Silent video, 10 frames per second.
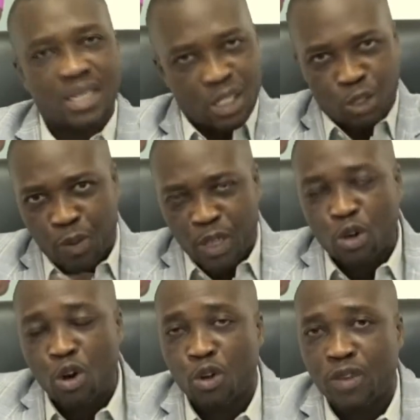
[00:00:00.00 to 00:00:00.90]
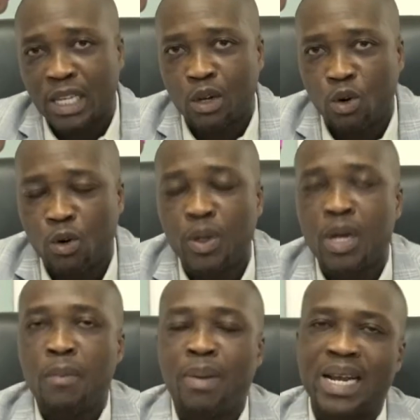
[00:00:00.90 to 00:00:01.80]
it spreads all over the globe,
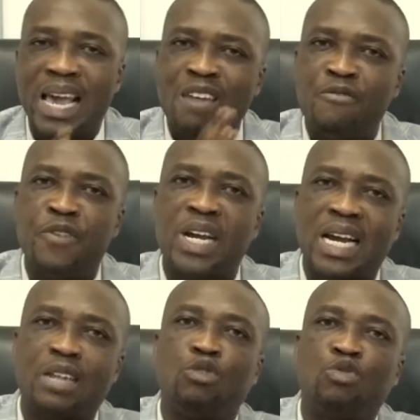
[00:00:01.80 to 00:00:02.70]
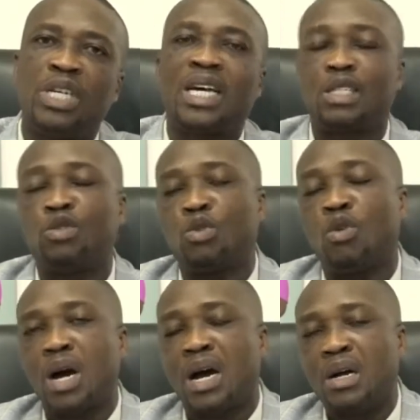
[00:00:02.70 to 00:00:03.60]
but every country has its
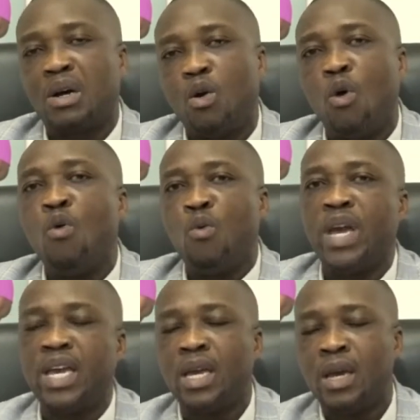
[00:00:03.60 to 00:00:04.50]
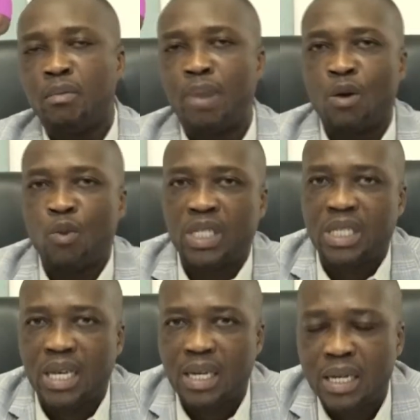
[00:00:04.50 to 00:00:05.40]
own way by which
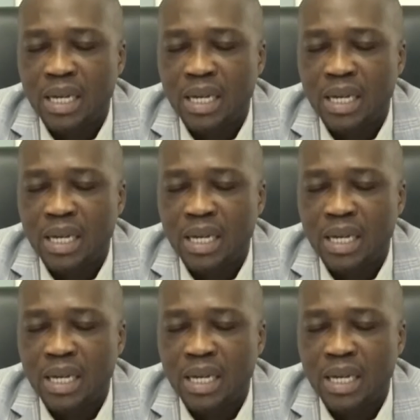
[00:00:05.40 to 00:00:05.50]
the